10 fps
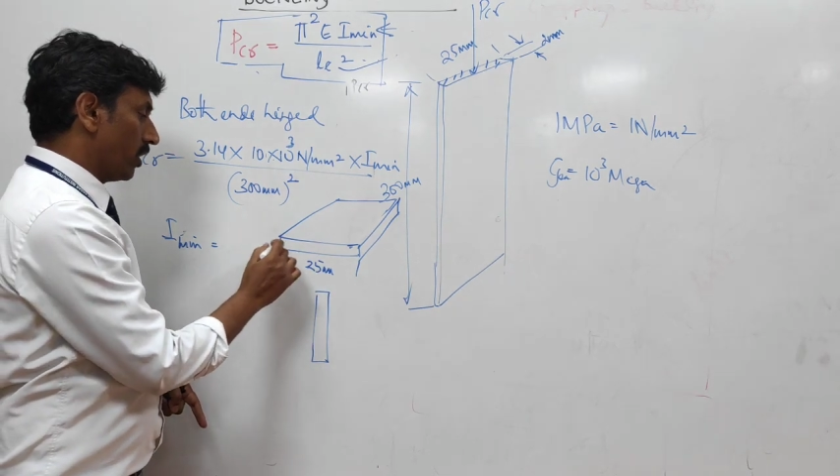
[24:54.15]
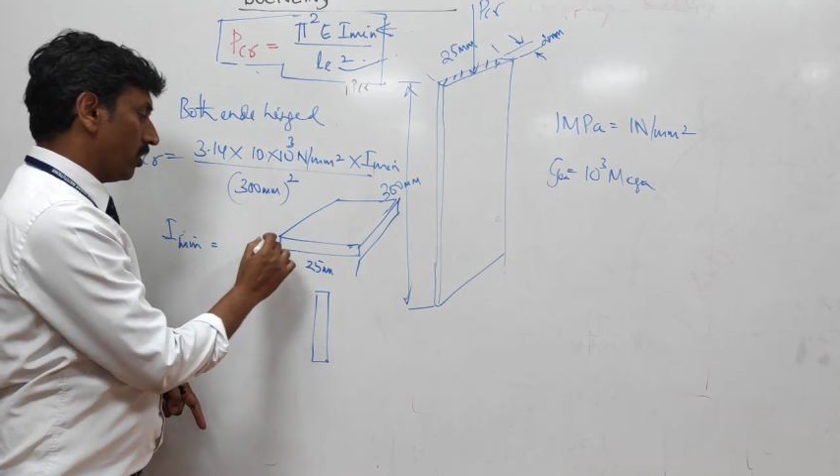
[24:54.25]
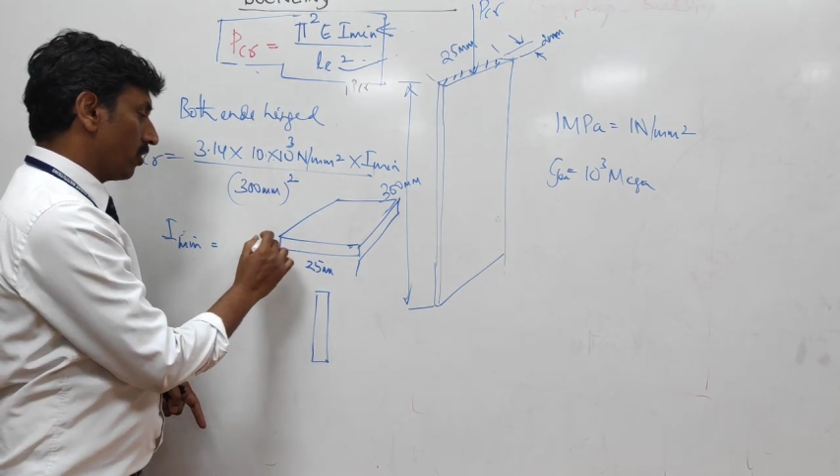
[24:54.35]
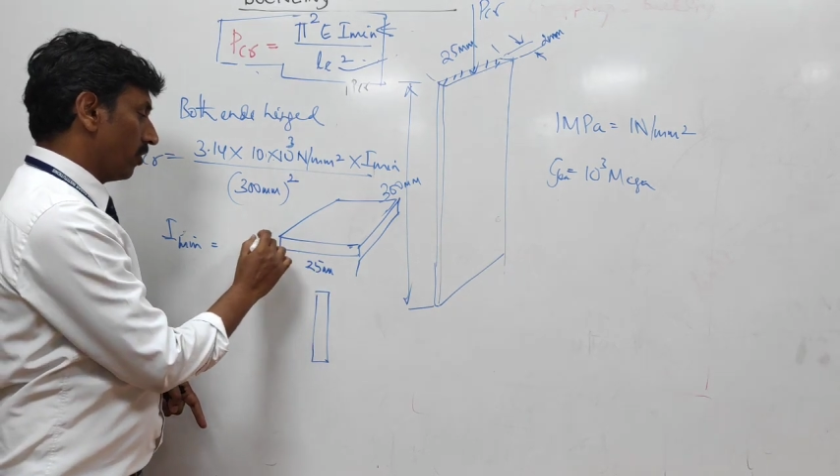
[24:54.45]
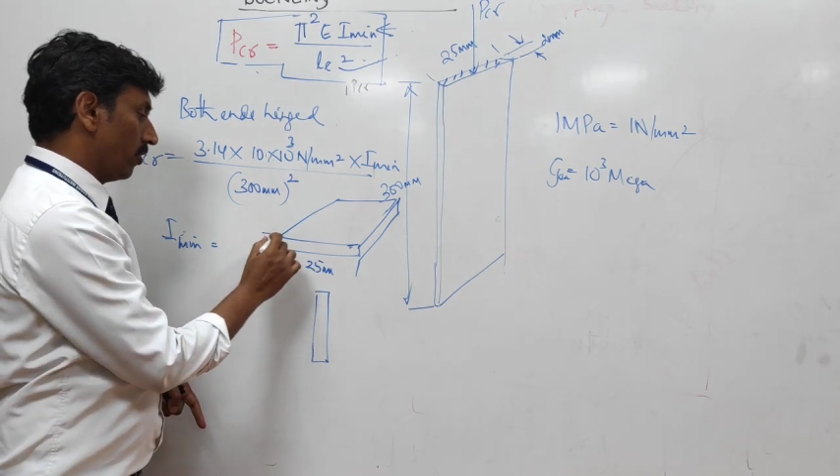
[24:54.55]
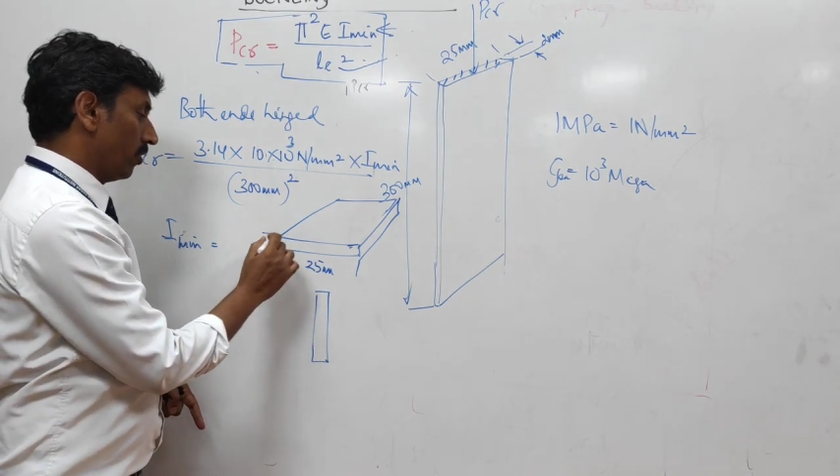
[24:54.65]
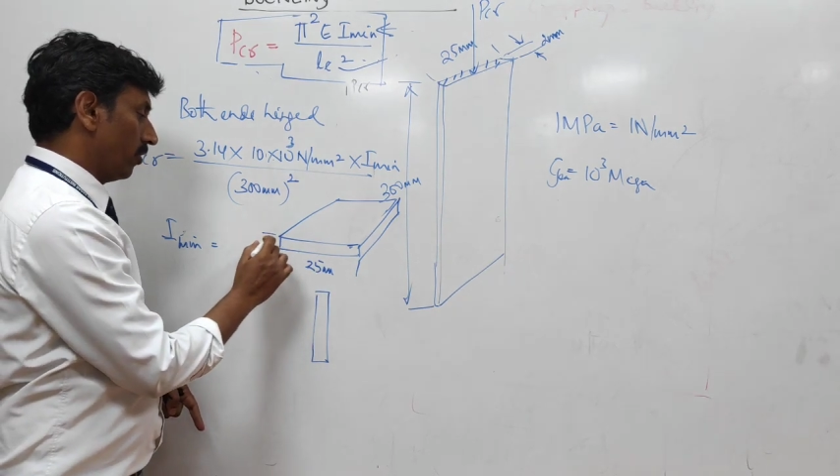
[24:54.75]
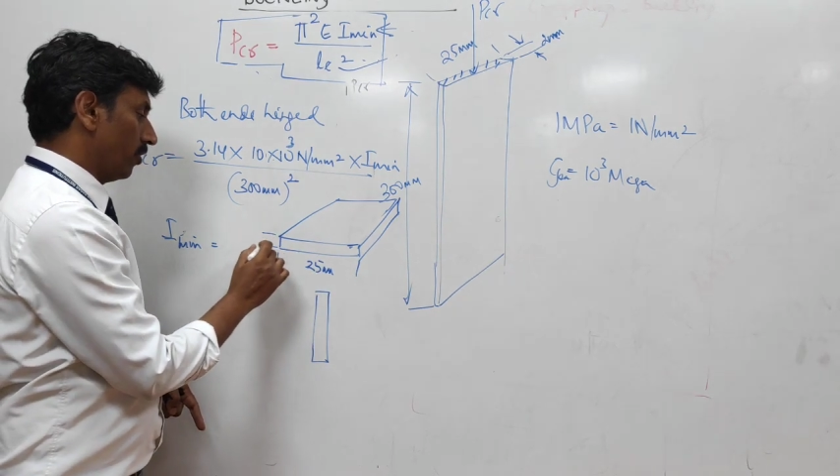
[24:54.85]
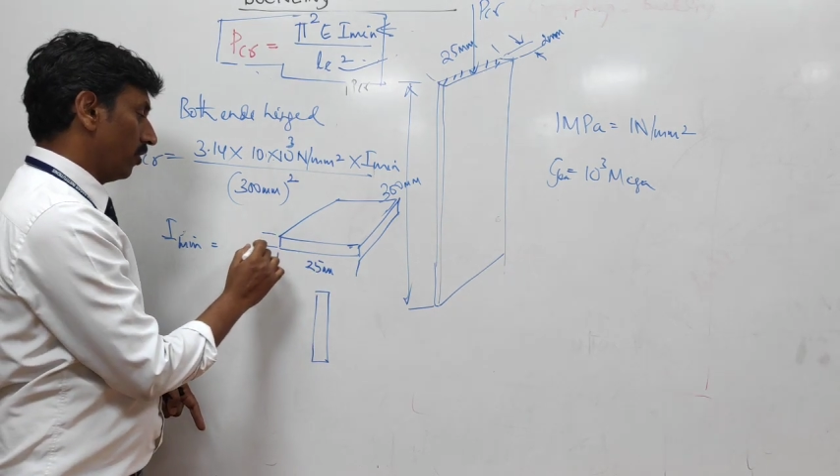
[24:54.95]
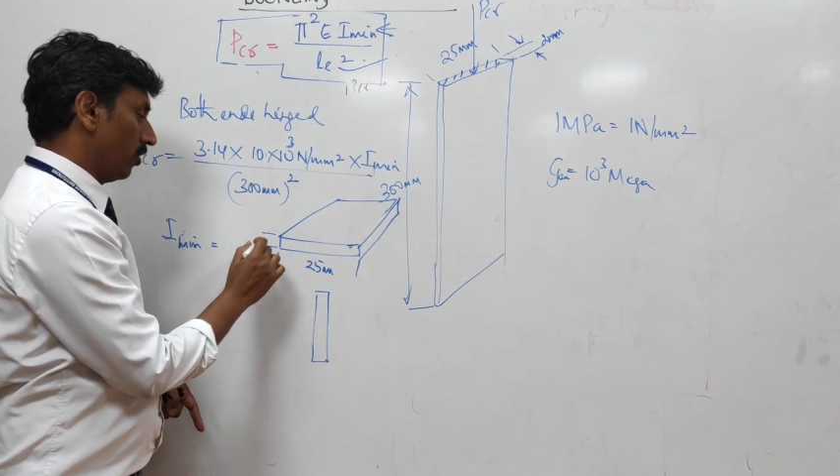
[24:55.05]
this?
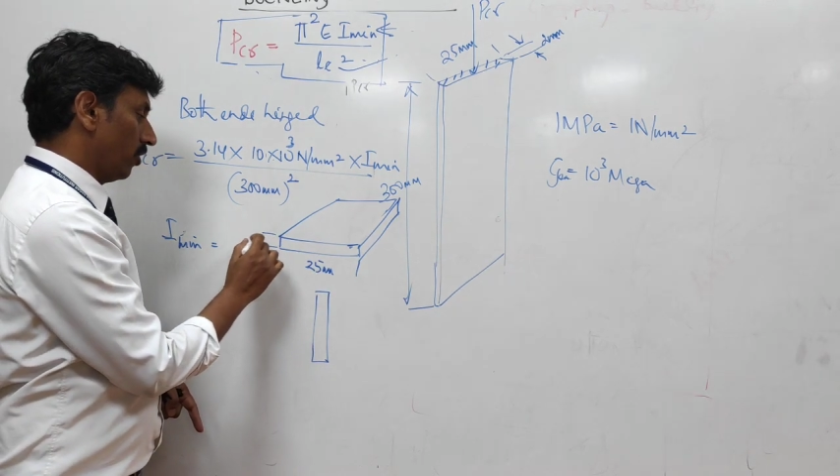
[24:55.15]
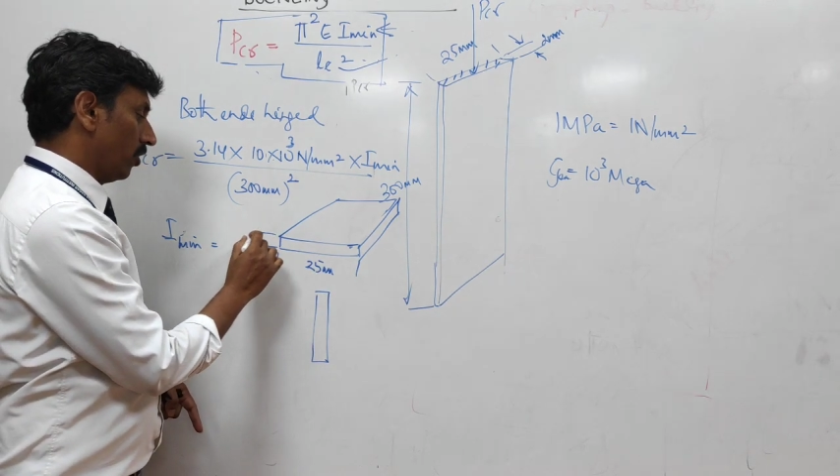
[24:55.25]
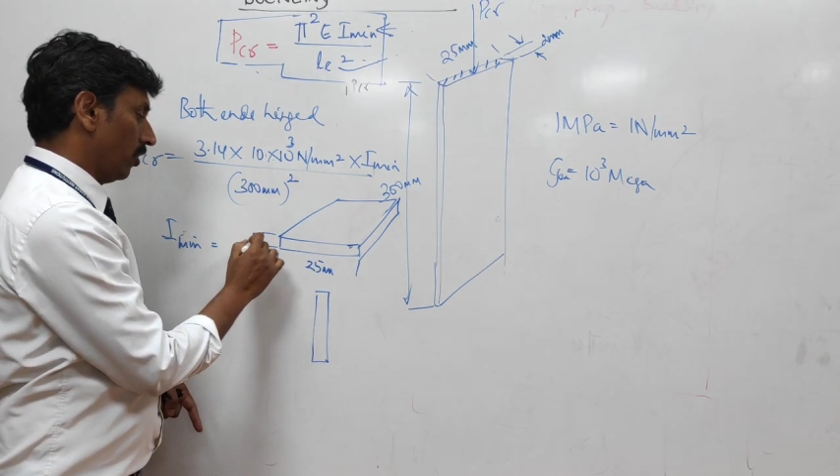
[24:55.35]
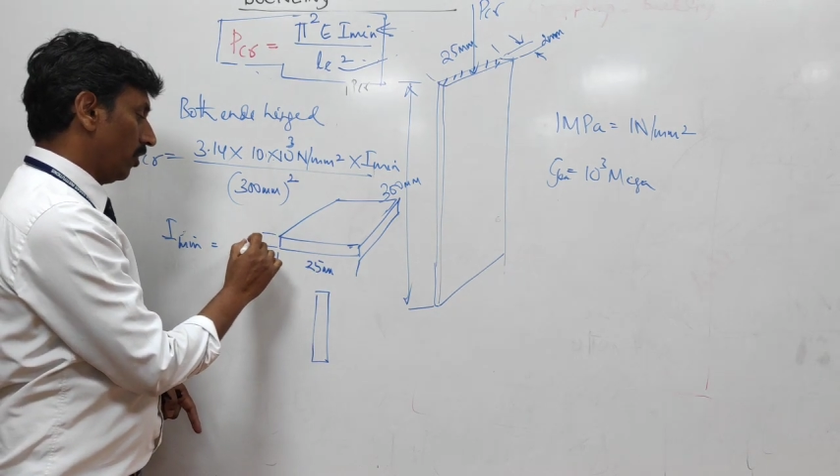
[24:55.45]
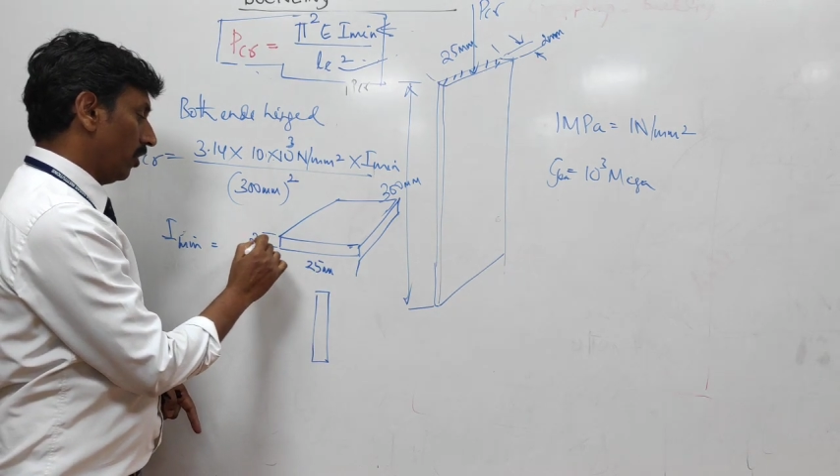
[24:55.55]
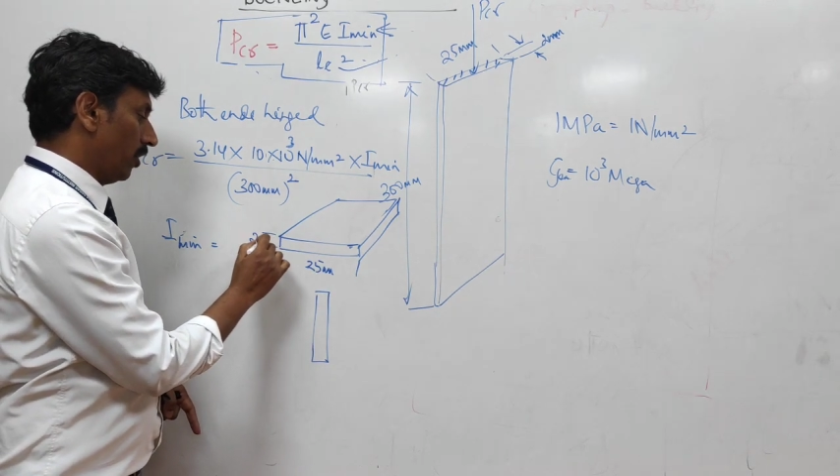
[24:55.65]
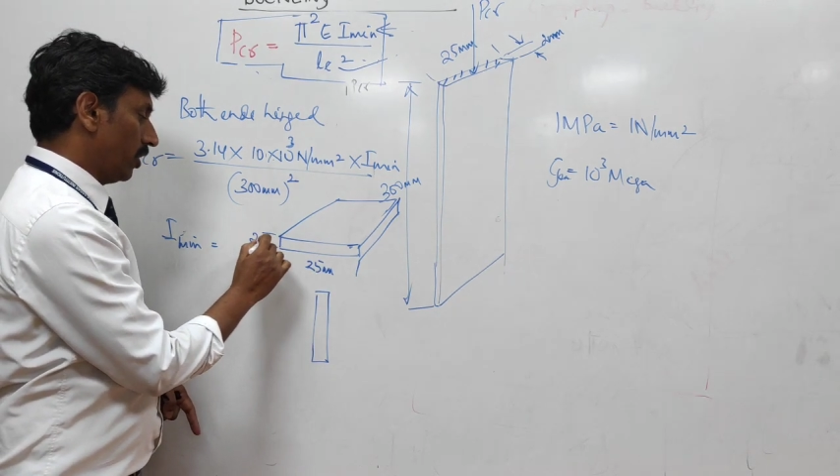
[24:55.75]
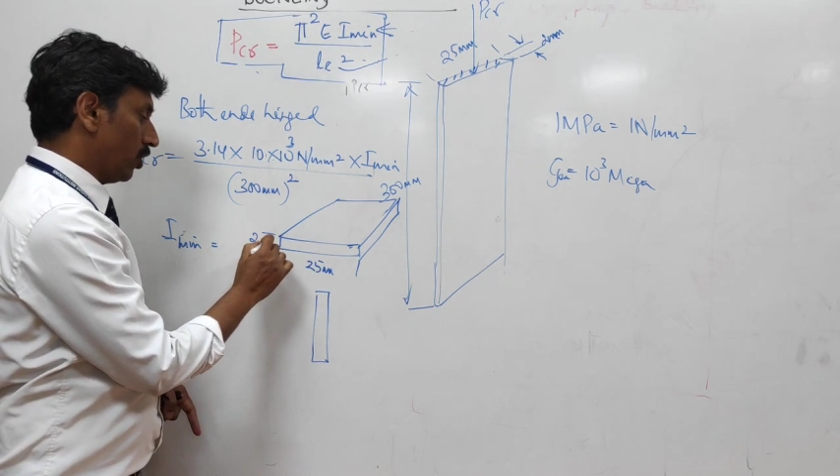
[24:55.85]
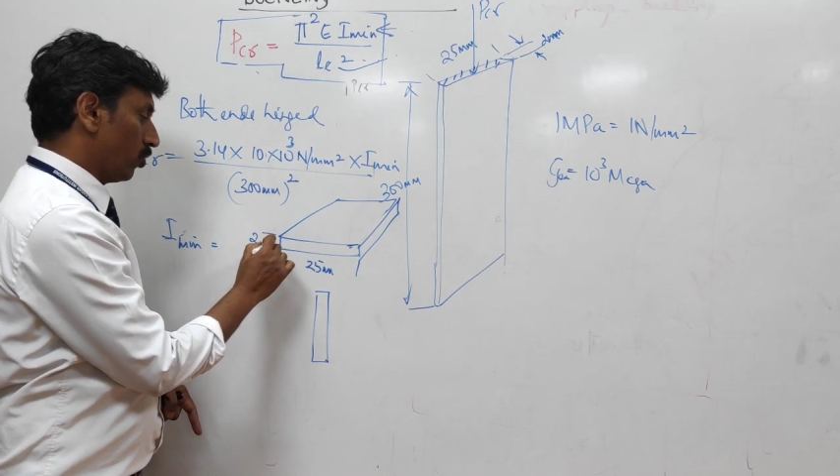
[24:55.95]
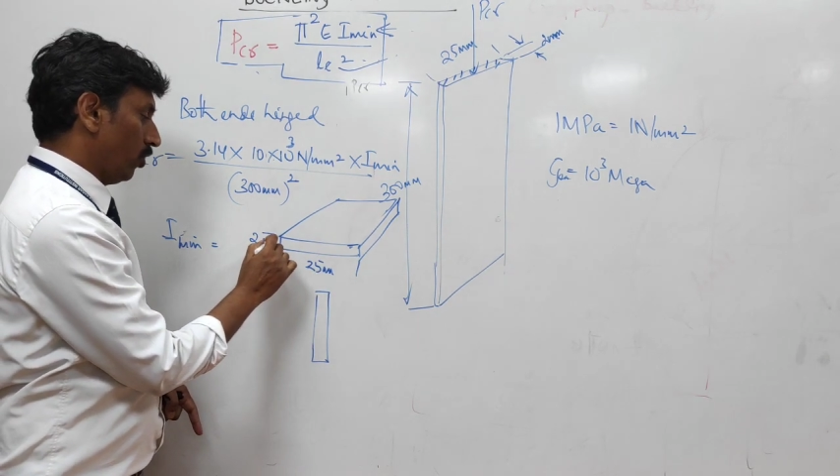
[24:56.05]

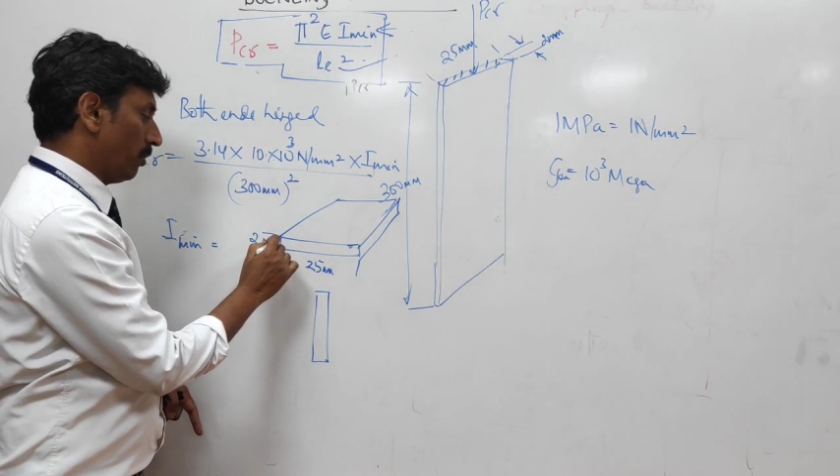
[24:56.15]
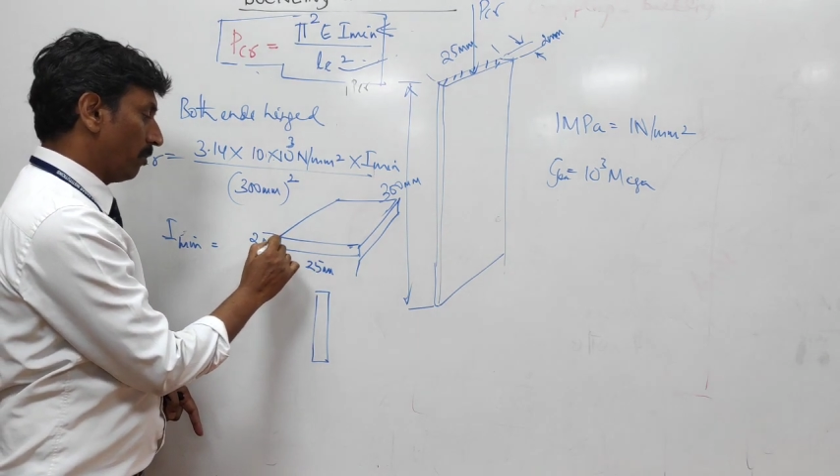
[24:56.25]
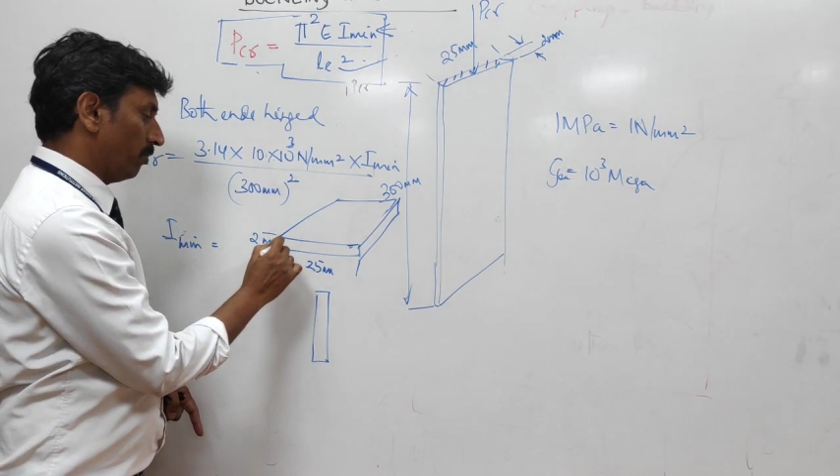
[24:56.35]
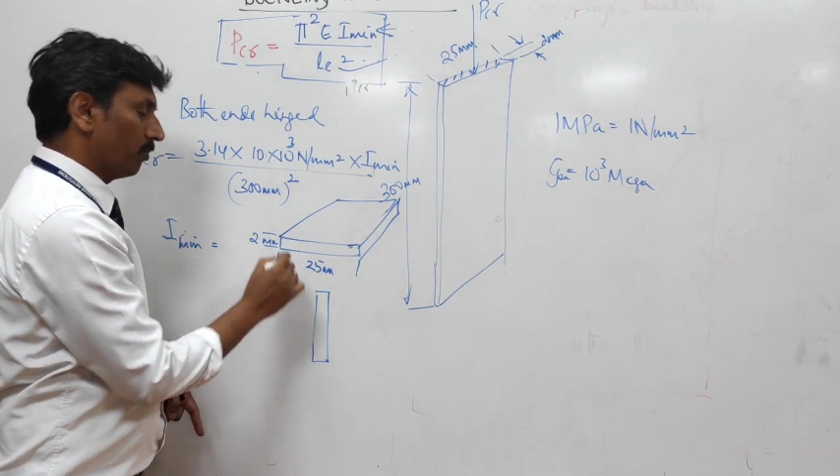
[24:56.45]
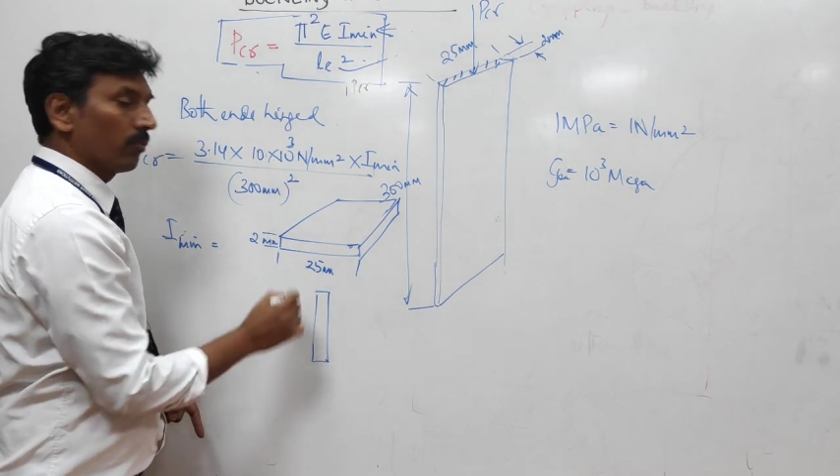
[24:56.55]
This is 2 mm.